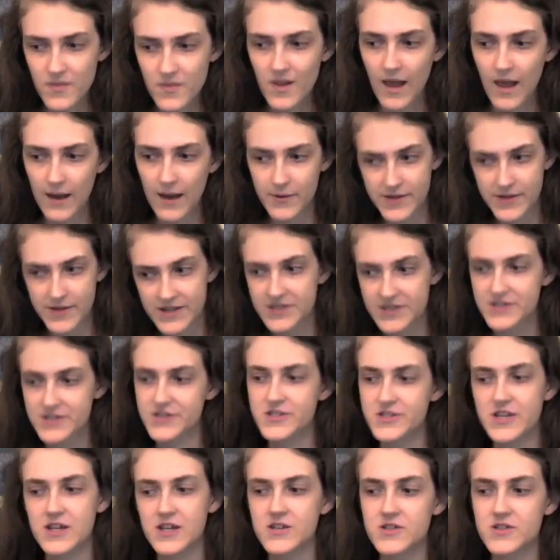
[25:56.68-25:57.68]
how we need to
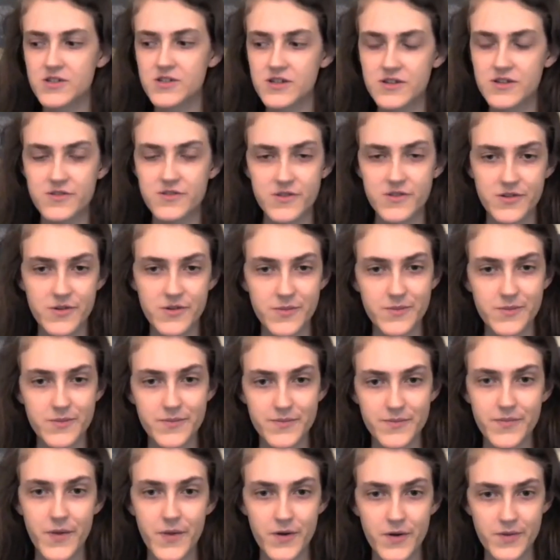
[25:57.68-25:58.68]
change things on
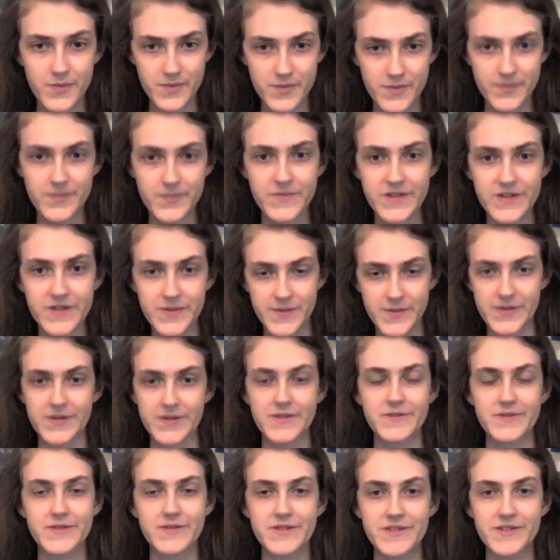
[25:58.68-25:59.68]
a deeper
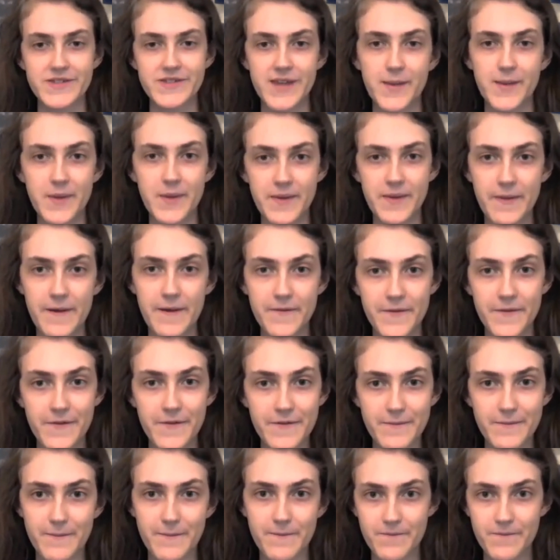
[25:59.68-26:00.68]
systemic level
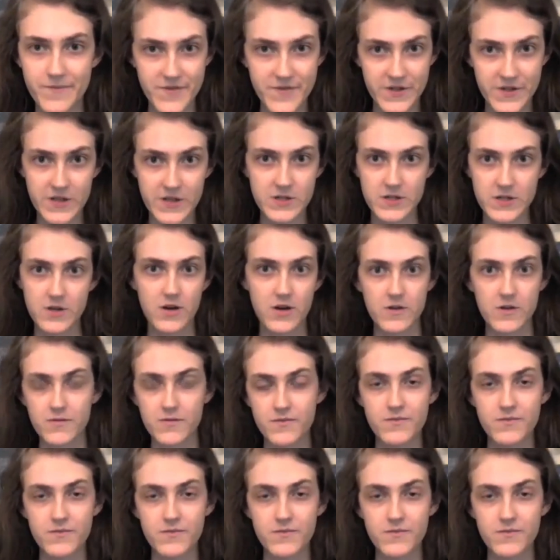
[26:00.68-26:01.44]
and changing our